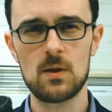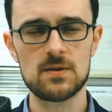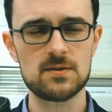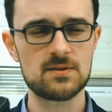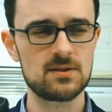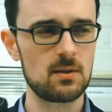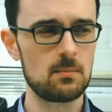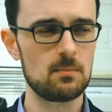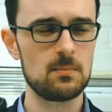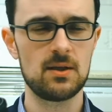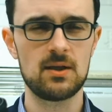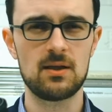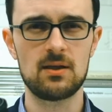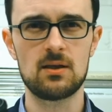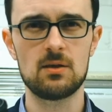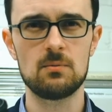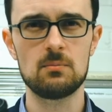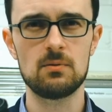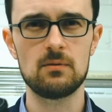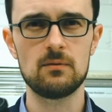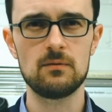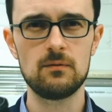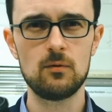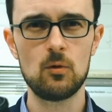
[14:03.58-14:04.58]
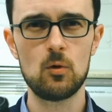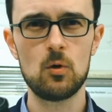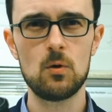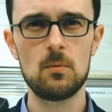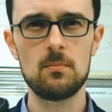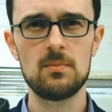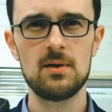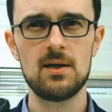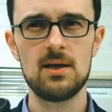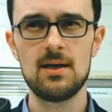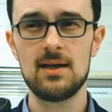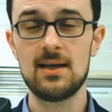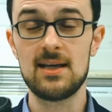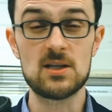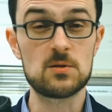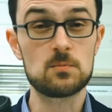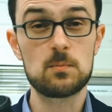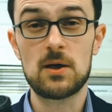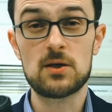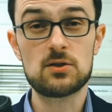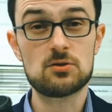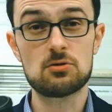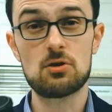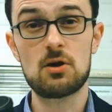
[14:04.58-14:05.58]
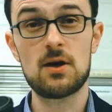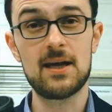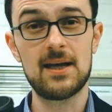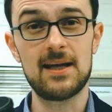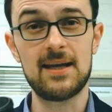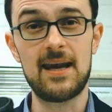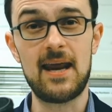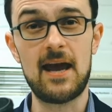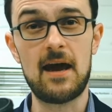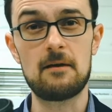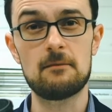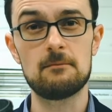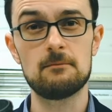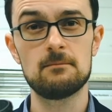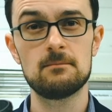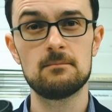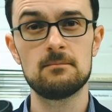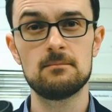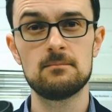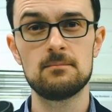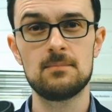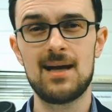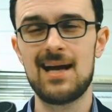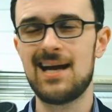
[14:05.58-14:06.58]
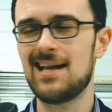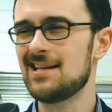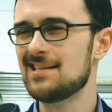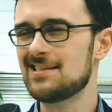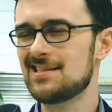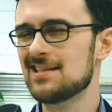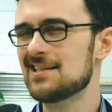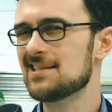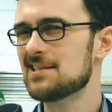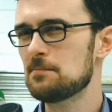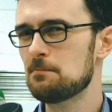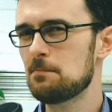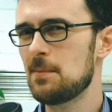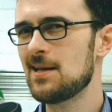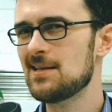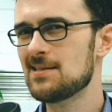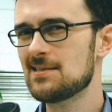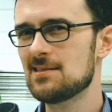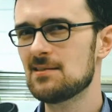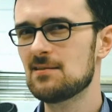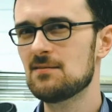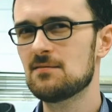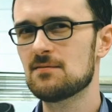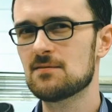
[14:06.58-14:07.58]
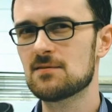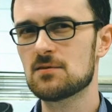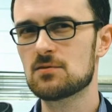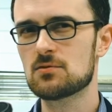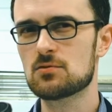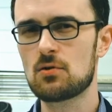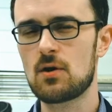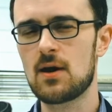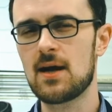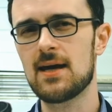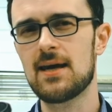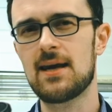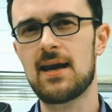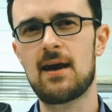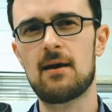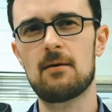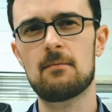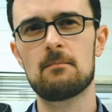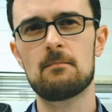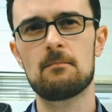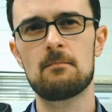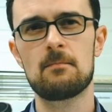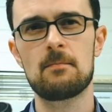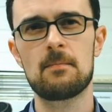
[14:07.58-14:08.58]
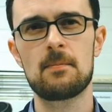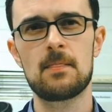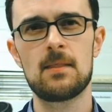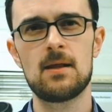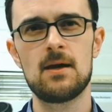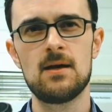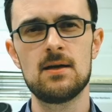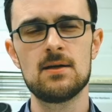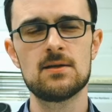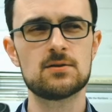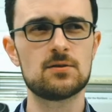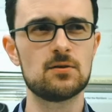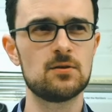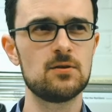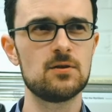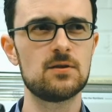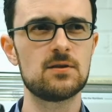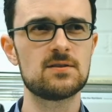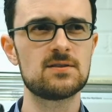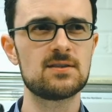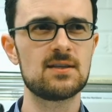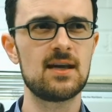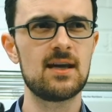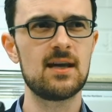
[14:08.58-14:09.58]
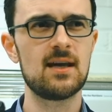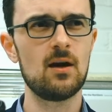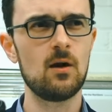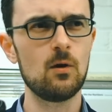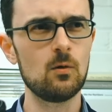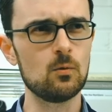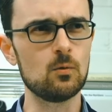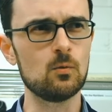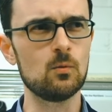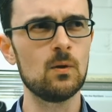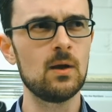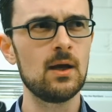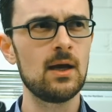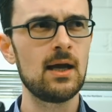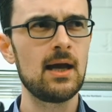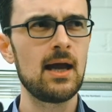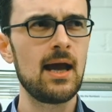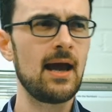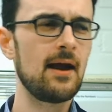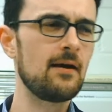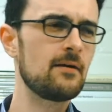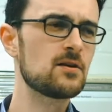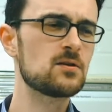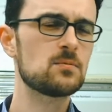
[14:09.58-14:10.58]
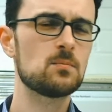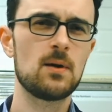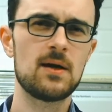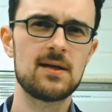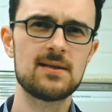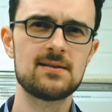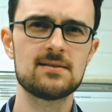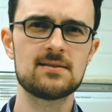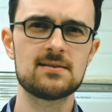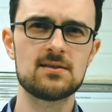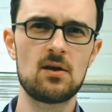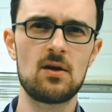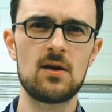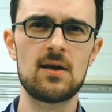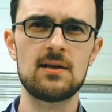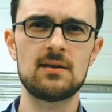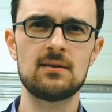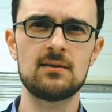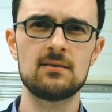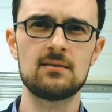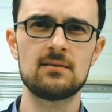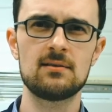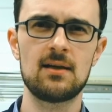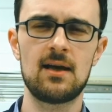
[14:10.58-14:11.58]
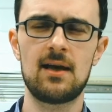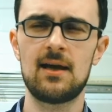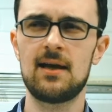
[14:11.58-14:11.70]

something can perform is by trying it out. And it's expensive to try it out. So you could say, oh, how does my design